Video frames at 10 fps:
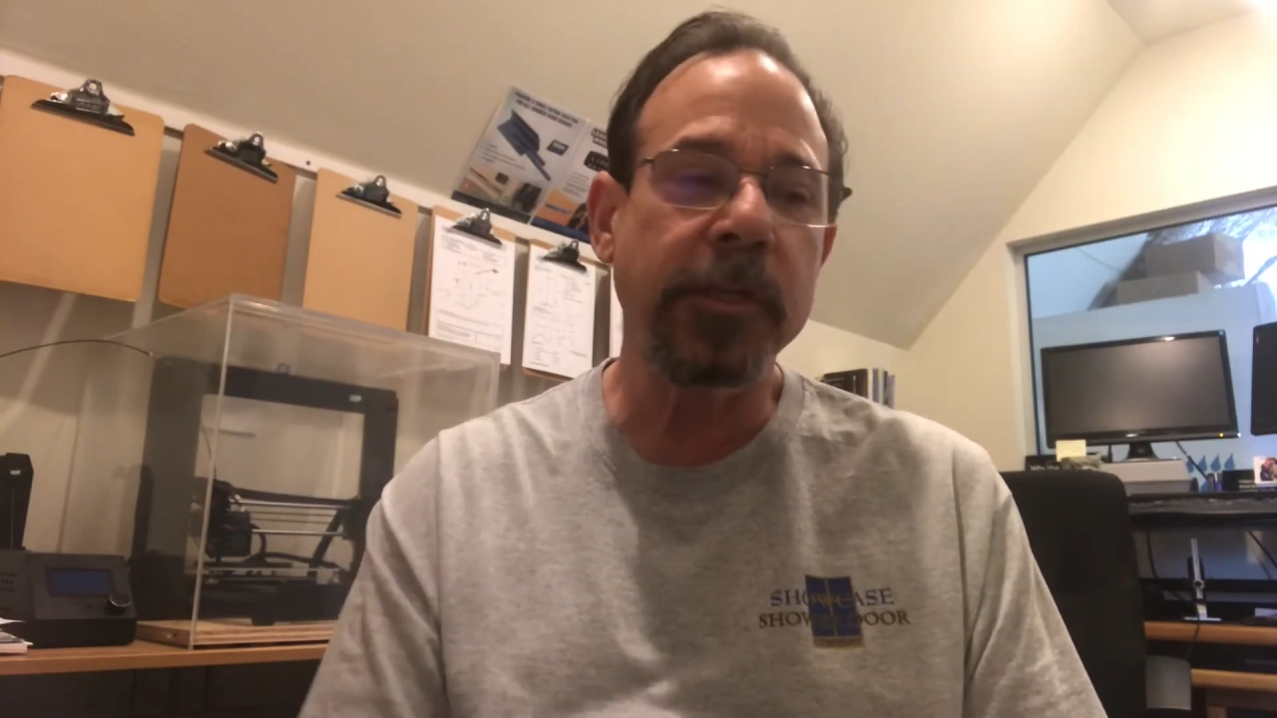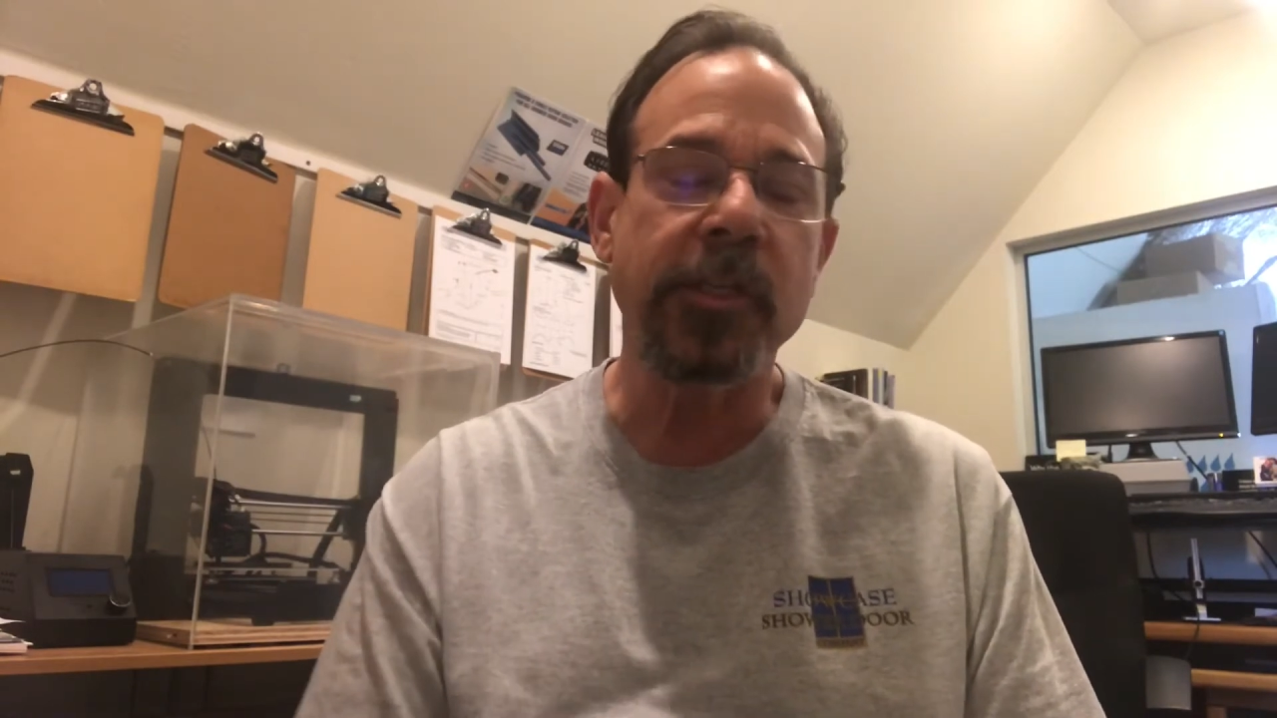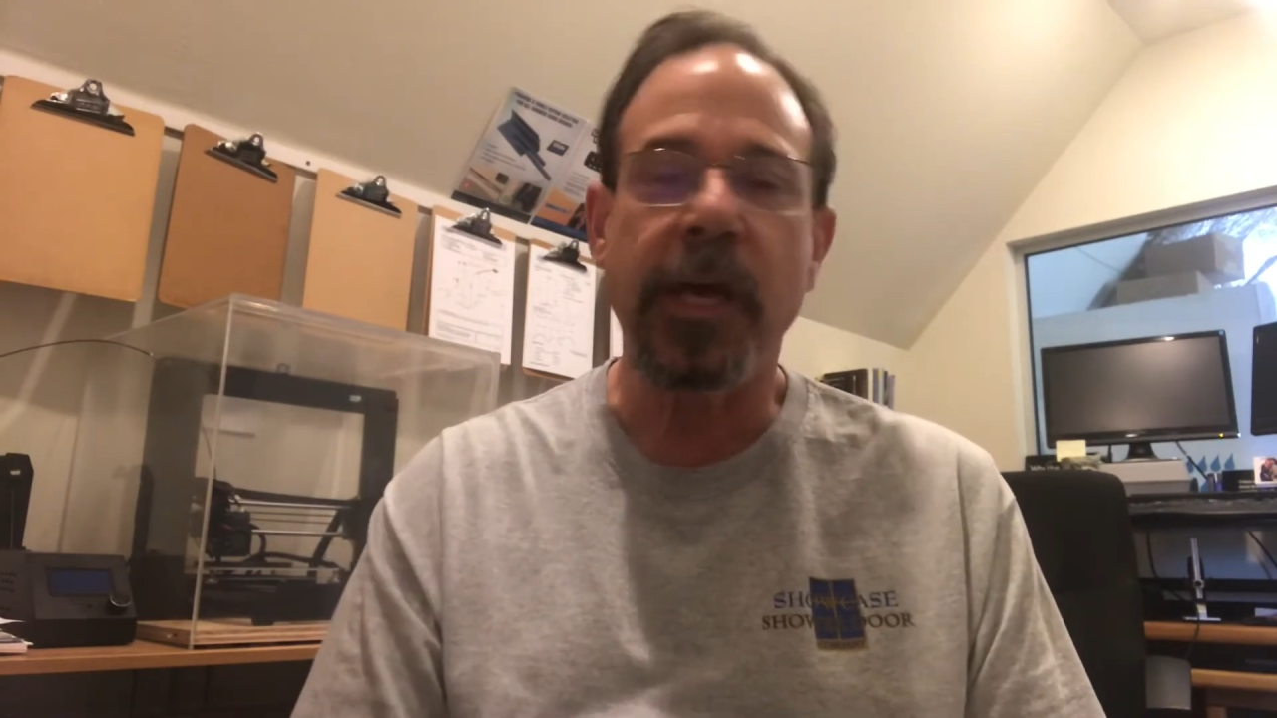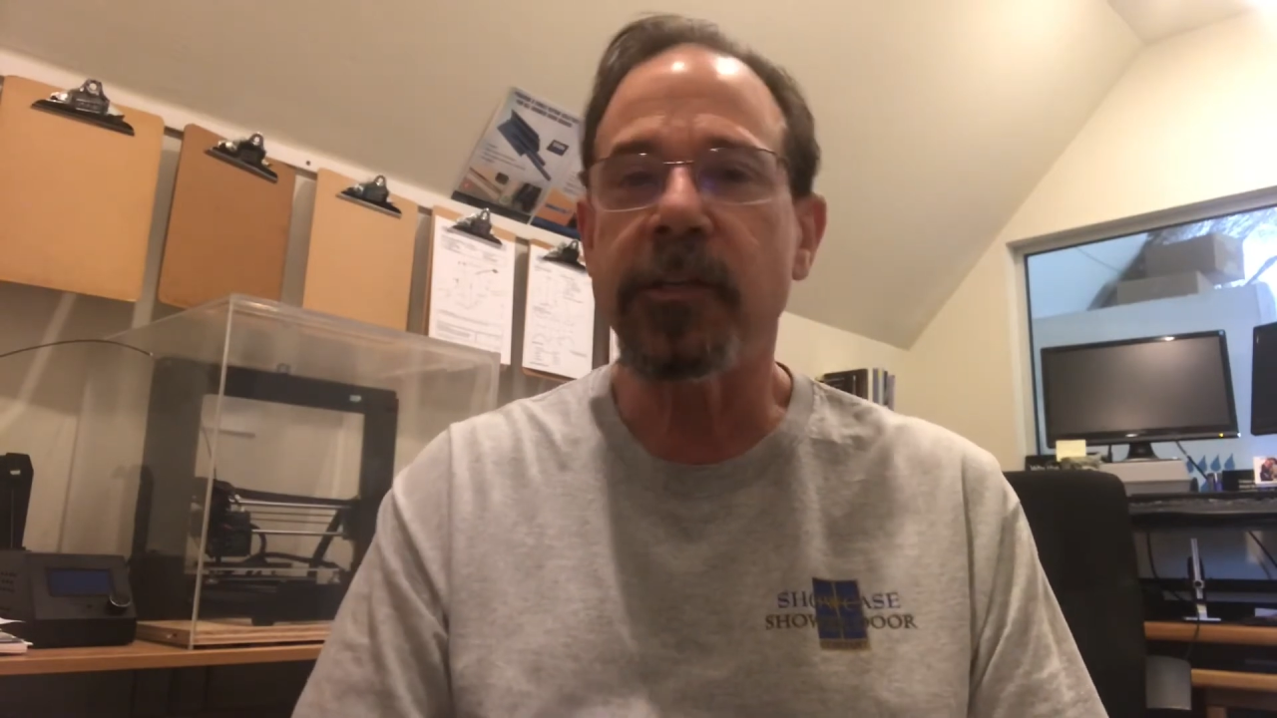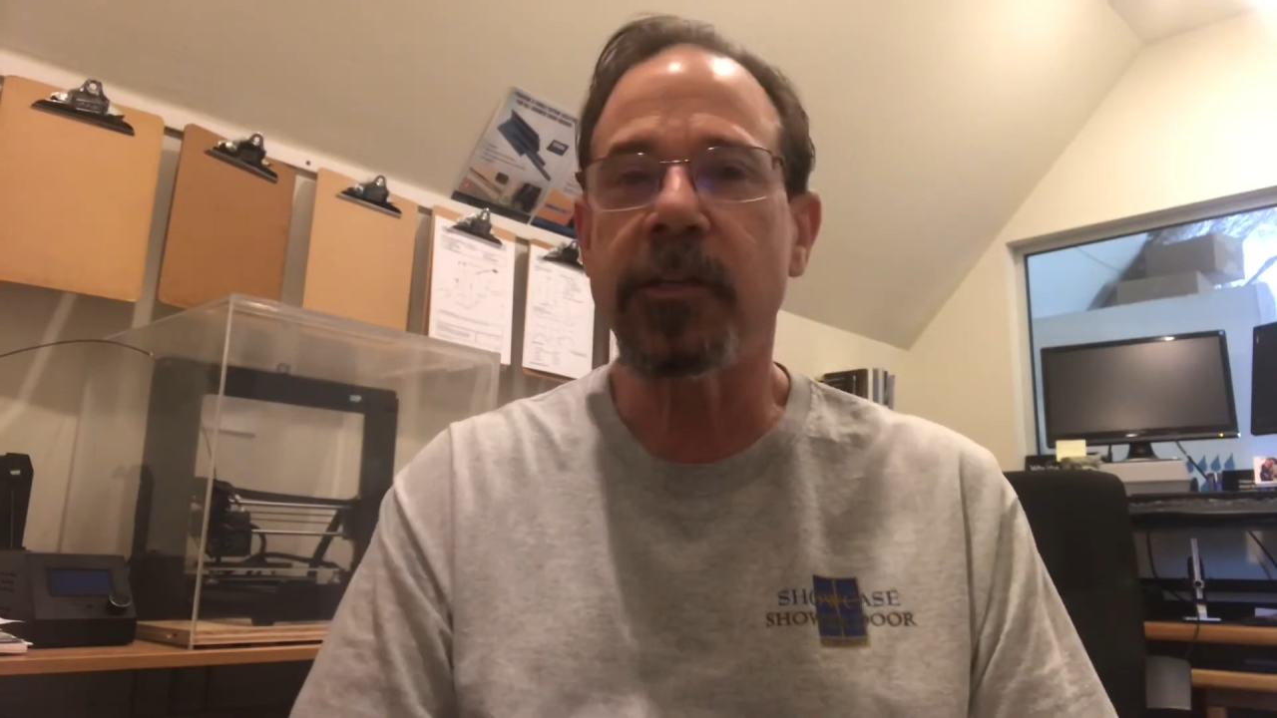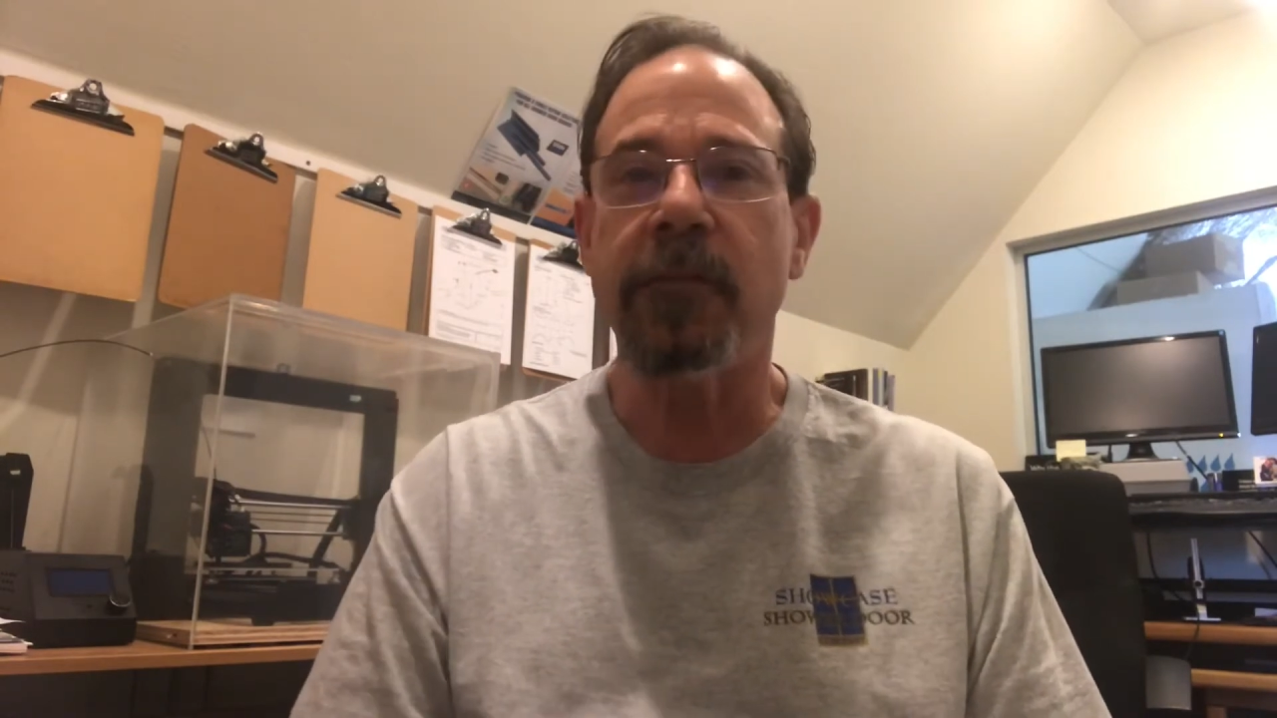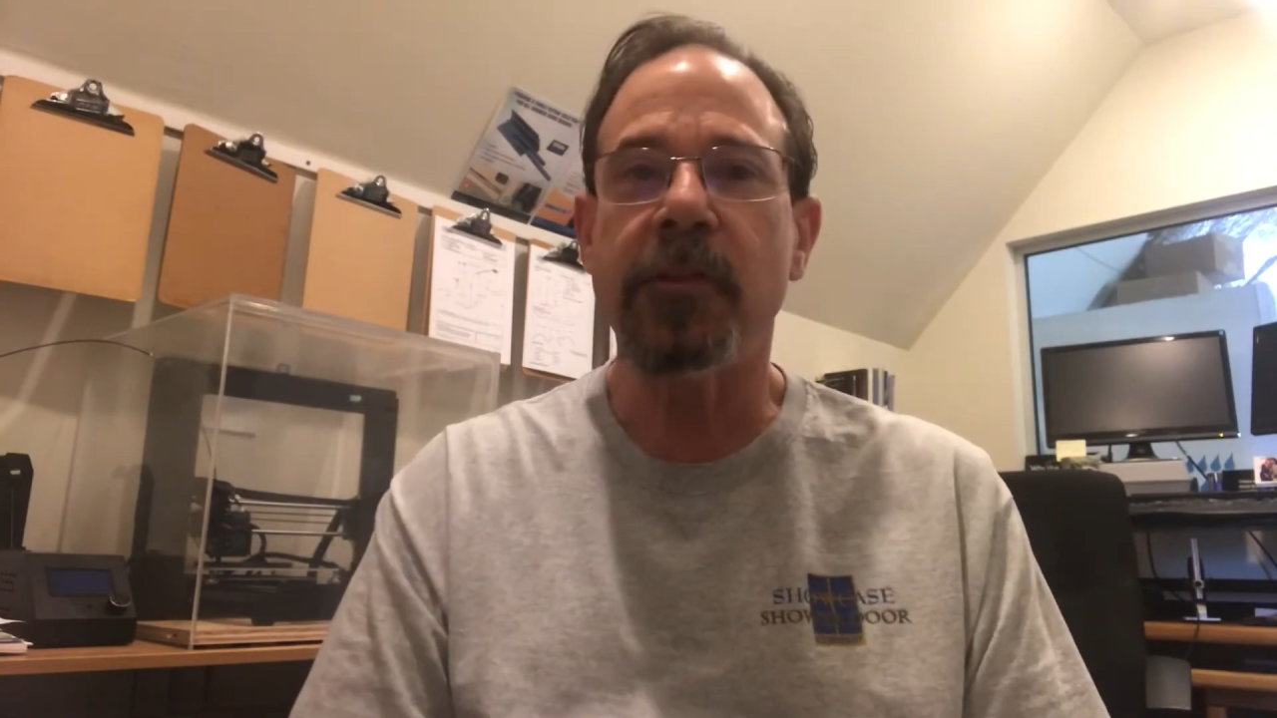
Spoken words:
sensitive